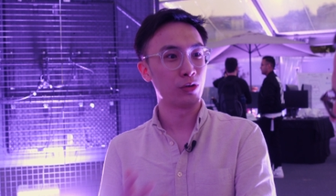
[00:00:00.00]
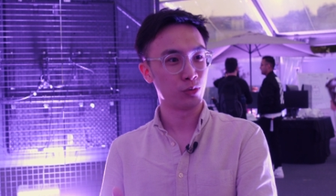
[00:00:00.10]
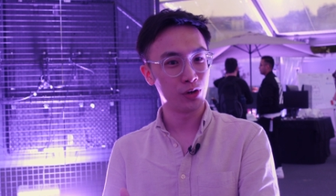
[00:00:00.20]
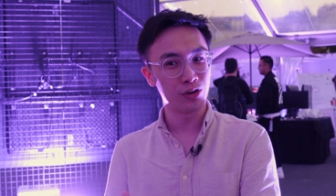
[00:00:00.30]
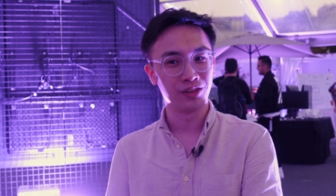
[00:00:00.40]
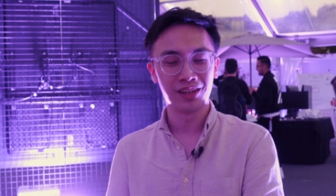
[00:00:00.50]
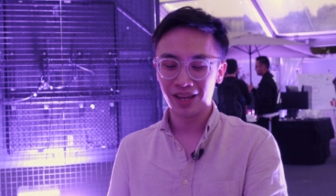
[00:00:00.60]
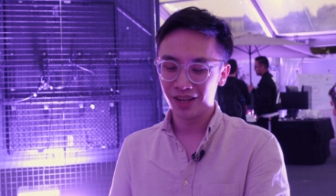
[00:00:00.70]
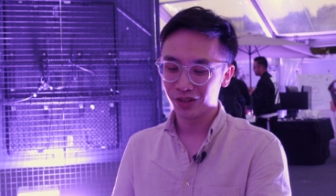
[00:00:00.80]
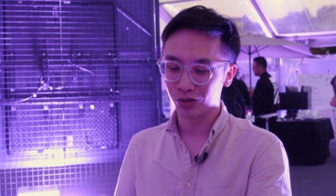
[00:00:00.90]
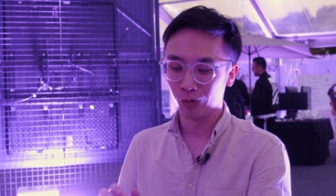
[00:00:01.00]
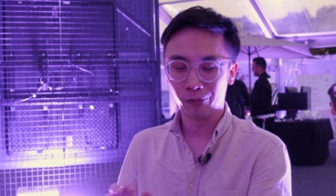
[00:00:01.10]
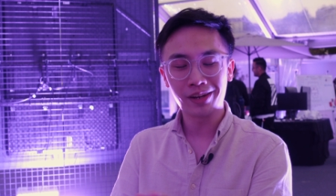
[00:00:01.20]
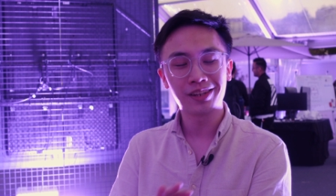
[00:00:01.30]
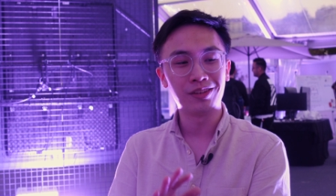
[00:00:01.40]
know what's going on. So
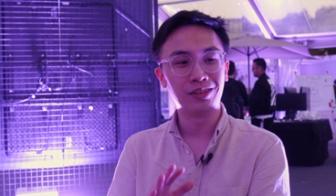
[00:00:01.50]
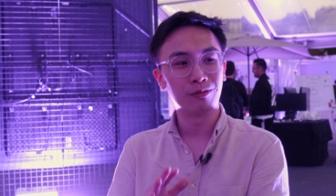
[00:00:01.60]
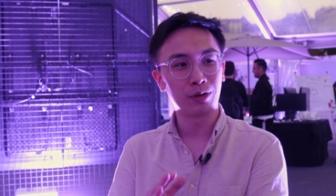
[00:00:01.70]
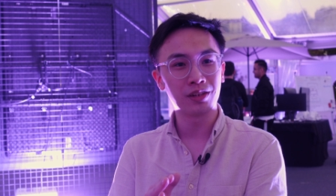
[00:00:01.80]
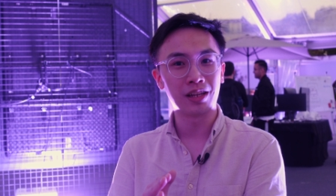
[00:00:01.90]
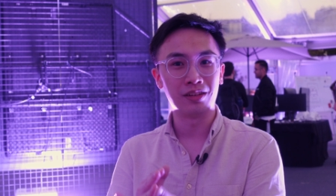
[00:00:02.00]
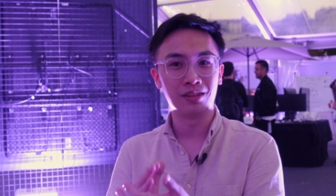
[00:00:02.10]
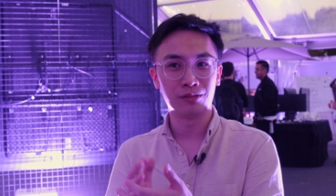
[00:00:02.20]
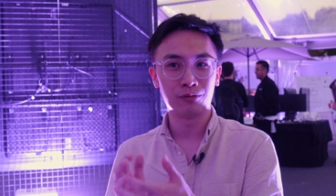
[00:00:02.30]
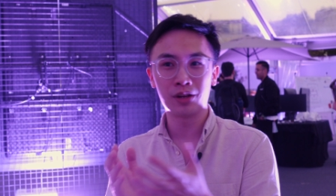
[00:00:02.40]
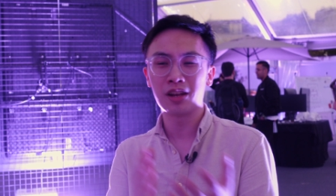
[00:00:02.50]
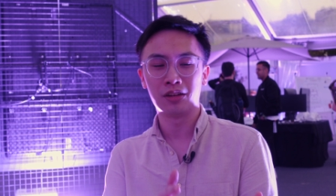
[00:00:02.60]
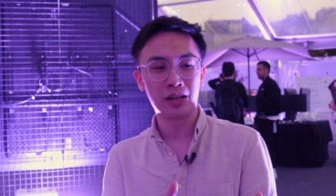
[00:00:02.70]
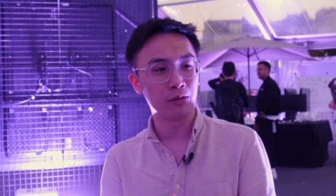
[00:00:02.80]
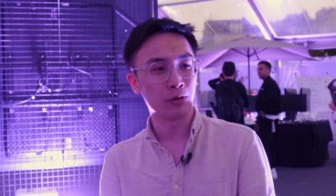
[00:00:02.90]
rather than rather than rather
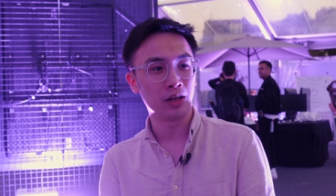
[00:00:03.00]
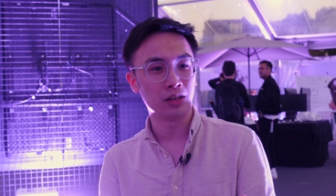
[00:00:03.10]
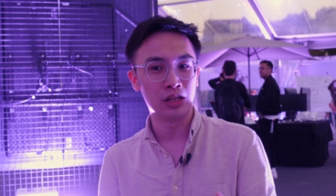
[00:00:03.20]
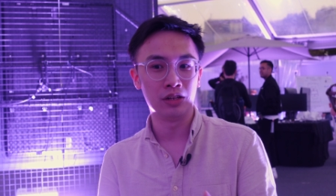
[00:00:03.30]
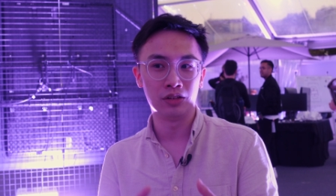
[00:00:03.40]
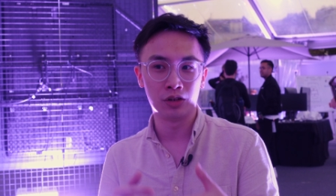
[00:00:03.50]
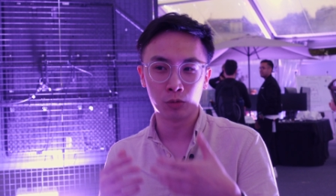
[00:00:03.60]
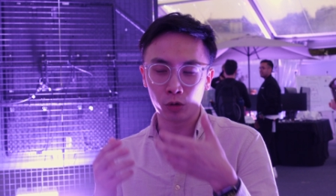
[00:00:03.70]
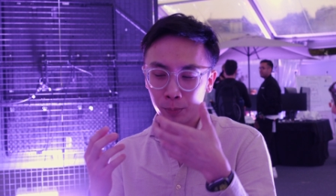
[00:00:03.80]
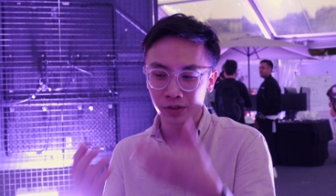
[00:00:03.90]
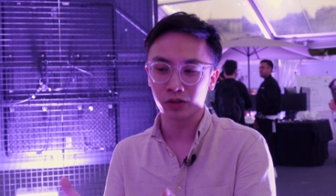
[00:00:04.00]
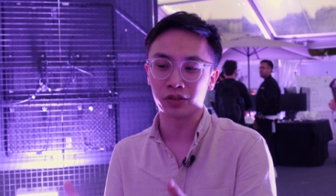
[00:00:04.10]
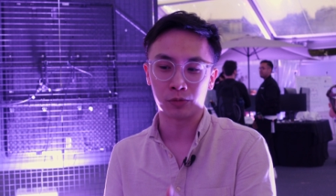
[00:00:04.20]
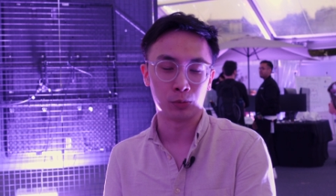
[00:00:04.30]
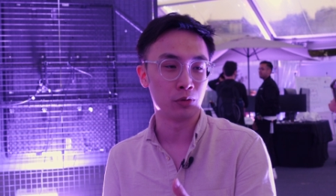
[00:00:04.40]
than that, right? In you know Open
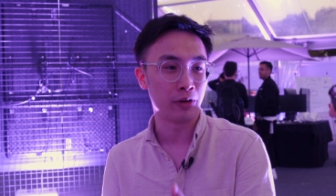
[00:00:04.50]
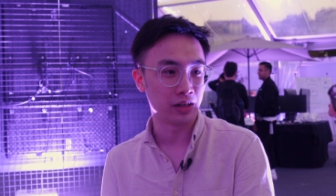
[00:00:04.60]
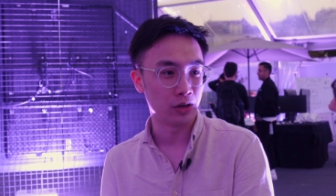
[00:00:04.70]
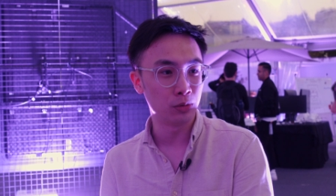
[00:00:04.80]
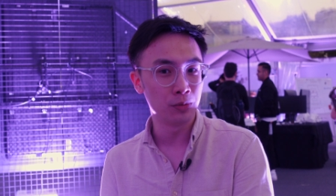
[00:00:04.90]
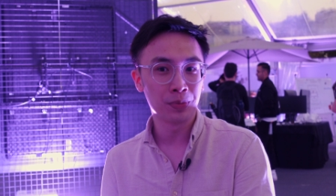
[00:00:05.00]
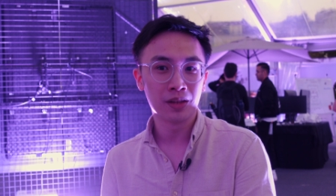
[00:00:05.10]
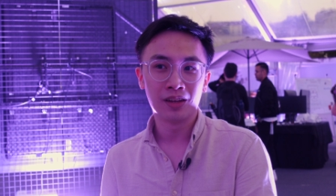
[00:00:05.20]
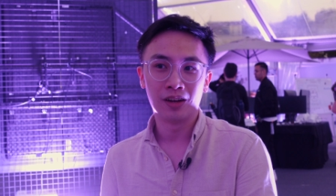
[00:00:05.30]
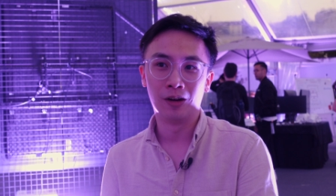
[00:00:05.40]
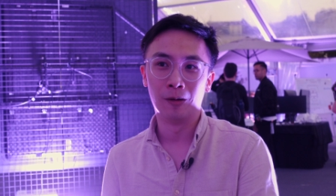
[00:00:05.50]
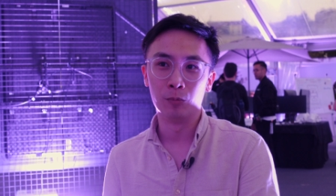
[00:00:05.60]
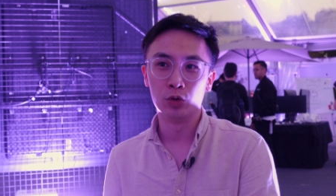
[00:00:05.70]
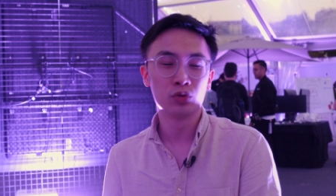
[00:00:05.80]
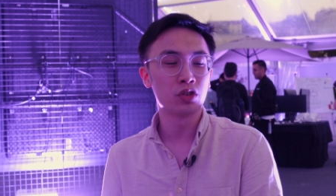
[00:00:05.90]
Source Explorer right now,
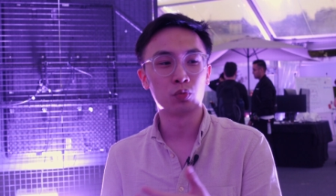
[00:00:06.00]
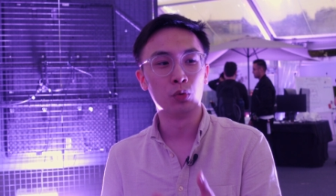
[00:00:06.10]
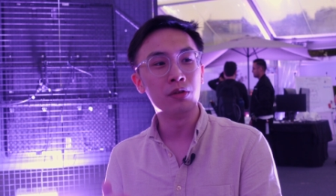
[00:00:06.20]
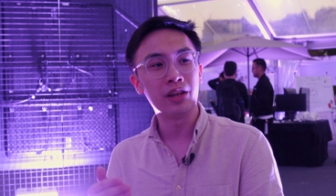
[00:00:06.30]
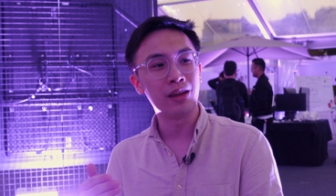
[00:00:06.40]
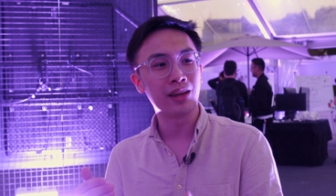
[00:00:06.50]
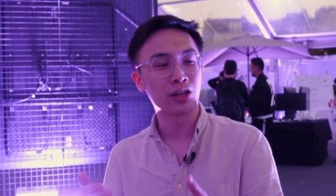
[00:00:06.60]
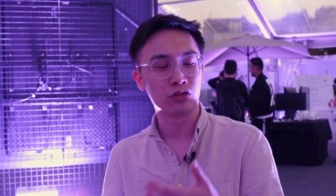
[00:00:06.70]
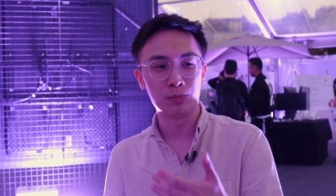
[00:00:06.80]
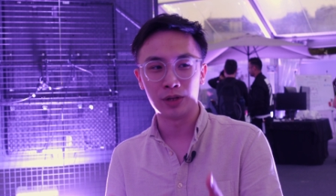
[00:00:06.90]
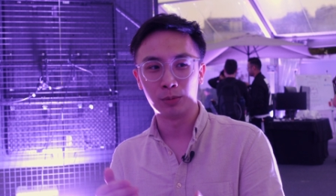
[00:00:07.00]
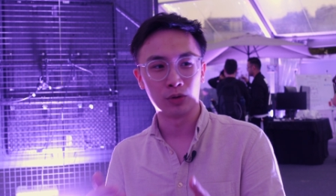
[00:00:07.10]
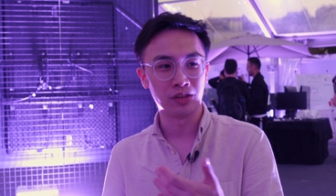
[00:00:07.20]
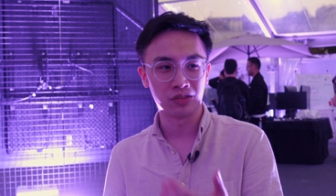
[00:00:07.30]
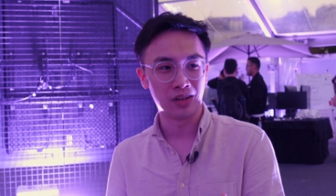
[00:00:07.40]
um, users wouldn't actually be able
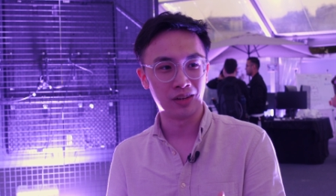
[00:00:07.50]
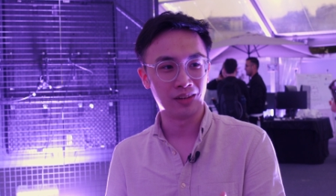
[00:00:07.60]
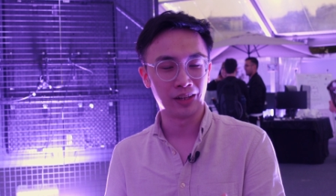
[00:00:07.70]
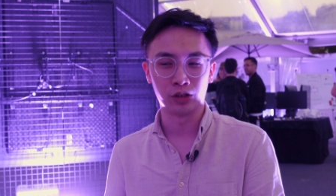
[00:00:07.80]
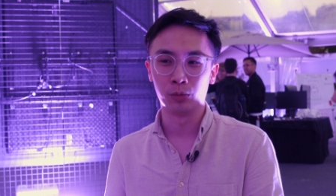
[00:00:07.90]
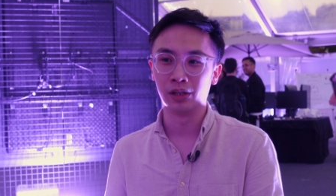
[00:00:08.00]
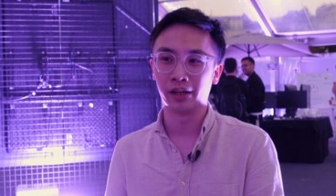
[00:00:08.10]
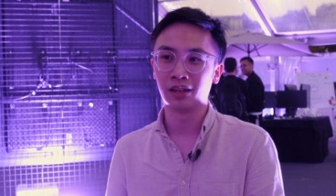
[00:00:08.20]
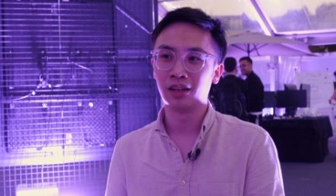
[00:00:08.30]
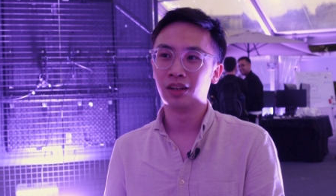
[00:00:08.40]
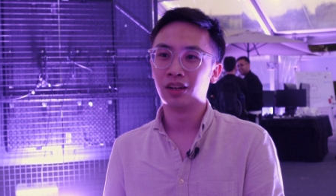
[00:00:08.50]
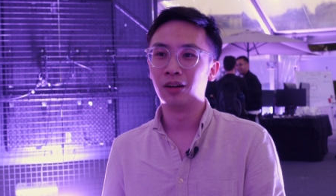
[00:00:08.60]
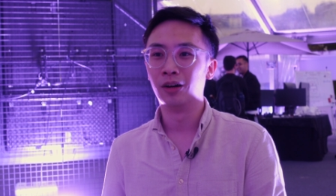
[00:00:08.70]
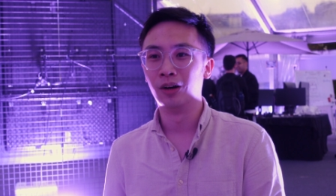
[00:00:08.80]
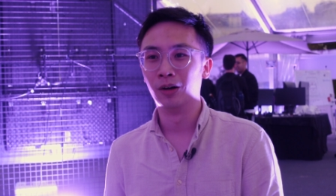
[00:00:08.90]
to understand that. Like they'll be like,
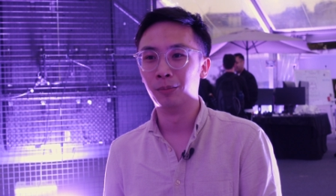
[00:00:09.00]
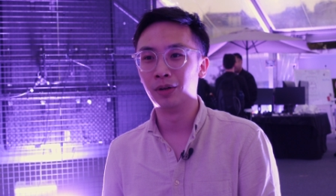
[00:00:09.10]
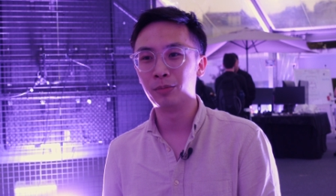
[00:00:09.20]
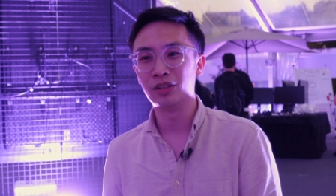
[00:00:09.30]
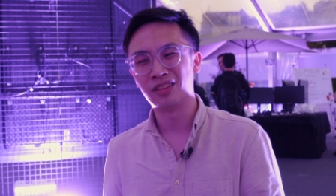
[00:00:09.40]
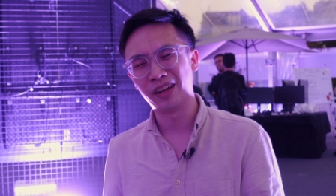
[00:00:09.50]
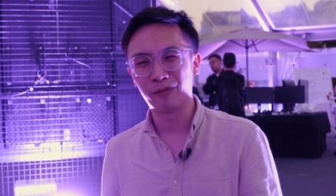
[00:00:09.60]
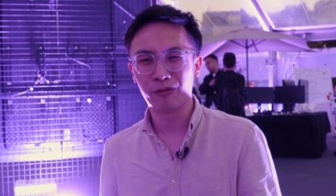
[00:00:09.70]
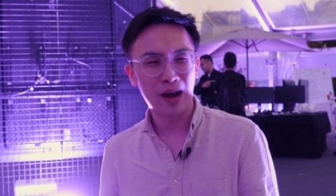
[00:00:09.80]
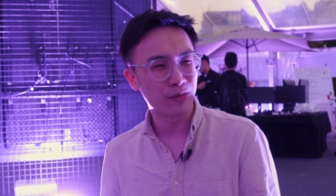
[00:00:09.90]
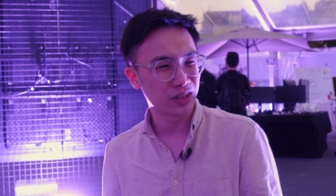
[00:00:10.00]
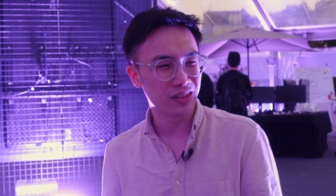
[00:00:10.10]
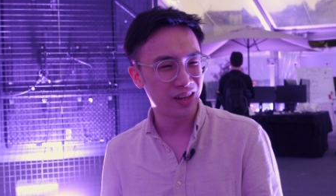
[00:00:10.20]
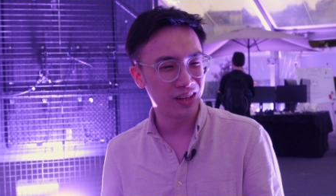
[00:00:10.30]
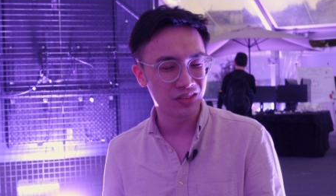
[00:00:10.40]
um, let me take five
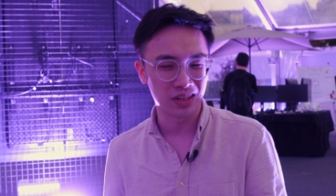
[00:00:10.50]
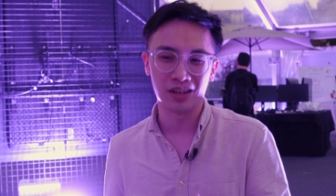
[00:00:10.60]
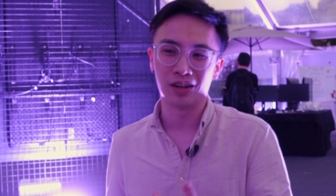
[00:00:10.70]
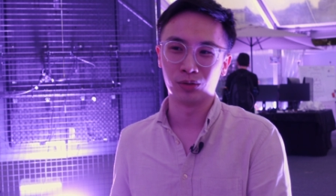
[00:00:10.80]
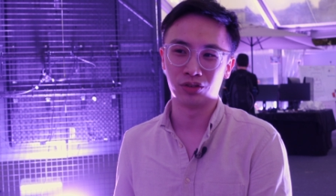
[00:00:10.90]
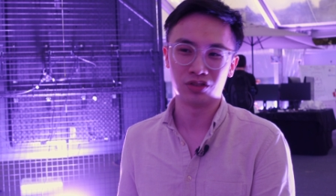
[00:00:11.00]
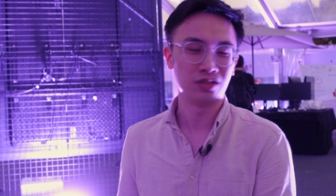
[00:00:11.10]
seconds and then I'll